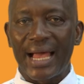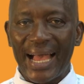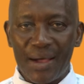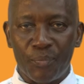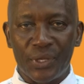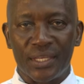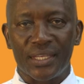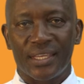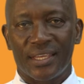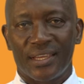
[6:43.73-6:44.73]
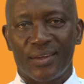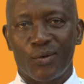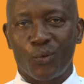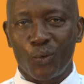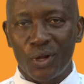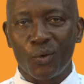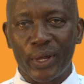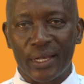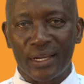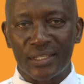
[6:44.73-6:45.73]
Happy World
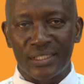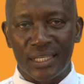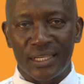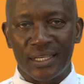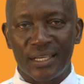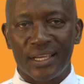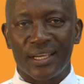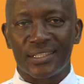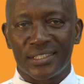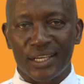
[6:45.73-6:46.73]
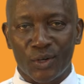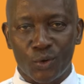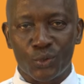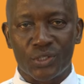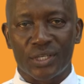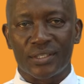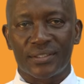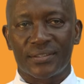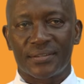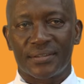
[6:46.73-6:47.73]
Wetlands Day, St. Lucia.
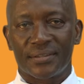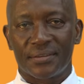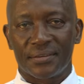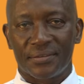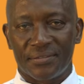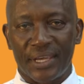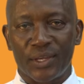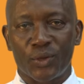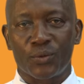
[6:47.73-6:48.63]
Thank